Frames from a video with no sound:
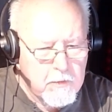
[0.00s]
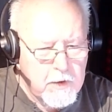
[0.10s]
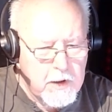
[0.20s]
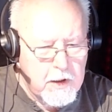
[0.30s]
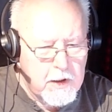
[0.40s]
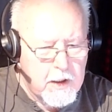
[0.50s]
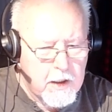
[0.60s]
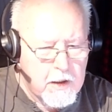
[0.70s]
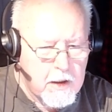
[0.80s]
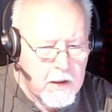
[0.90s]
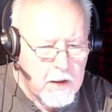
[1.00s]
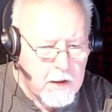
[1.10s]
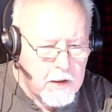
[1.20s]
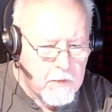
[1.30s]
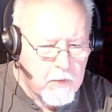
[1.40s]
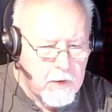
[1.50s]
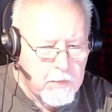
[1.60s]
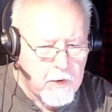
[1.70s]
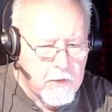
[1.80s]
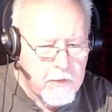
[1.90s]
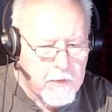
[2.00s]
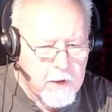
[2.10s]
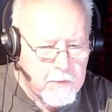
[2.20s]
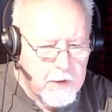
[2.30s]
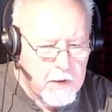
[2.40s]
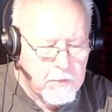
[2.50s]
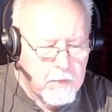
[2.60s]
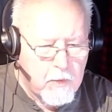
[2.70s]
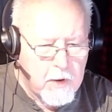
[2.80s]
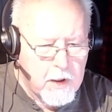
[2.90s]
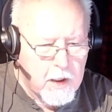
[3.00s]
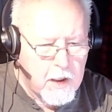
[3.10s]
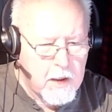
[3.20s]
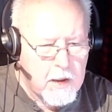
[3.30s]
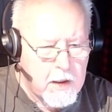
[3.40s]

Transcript: We need that rebirth, that being born again.